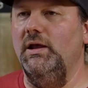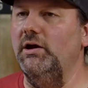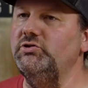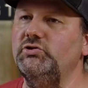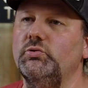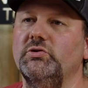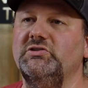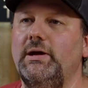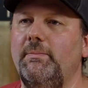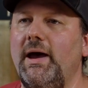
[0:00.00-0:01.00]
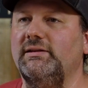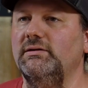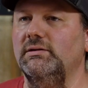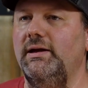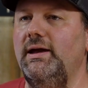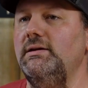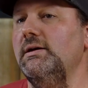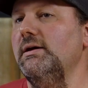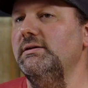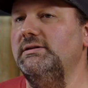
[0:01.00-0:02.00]
Now, as usual, we're going to step back to the lane,
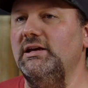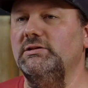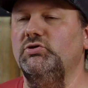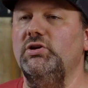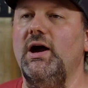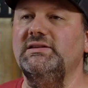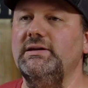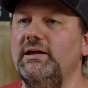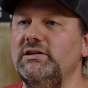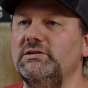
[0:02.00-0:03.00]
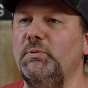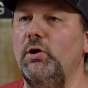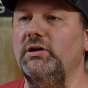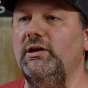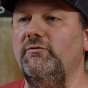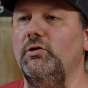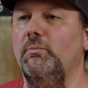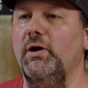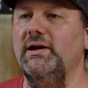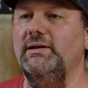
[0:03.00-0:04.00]
take some shots out of this bow, and give you a
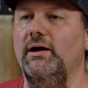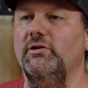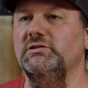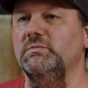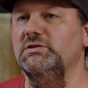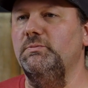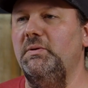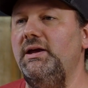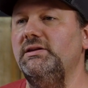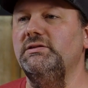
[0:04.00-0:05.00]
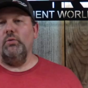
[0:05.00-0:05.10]
breakdown on some speeds.